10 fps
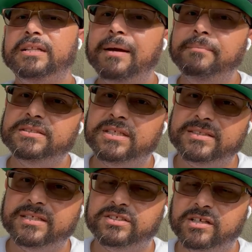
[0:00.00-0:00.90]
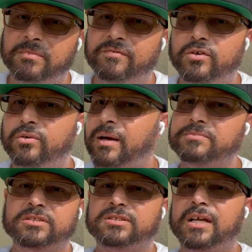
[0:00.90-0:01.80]
That means that there's some of you, and
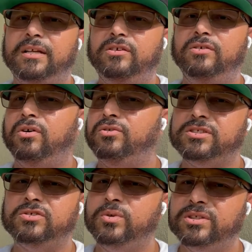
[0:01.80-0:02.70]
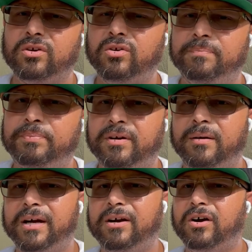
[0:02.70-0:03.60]
I'm just letting you know, this is what the Lord put
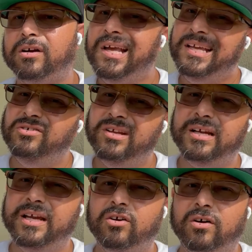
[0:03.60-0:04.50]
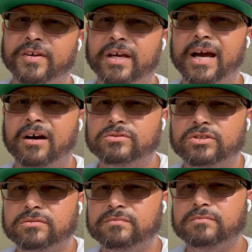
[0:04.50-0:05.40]
on my heart. You need to get off your
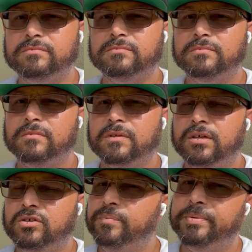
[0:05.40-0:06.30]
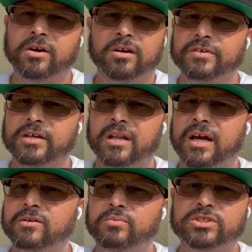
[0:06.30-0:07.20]
couch. You've been on a
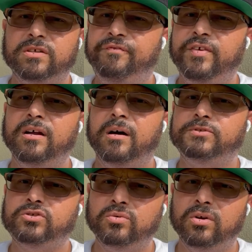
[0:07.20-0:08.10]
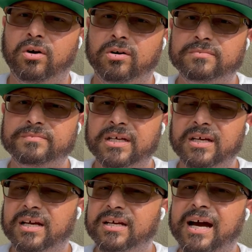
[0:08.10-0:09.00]
recliner with your feet up too long.
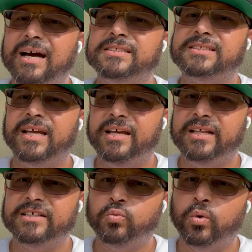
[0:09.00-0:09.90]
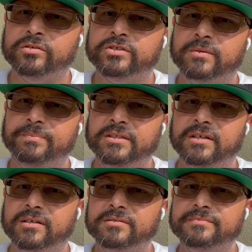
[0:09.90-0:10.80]
God is saying there's work to be
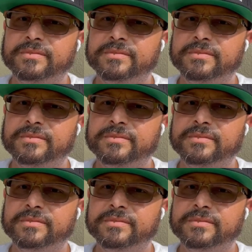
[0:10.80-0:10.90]
done.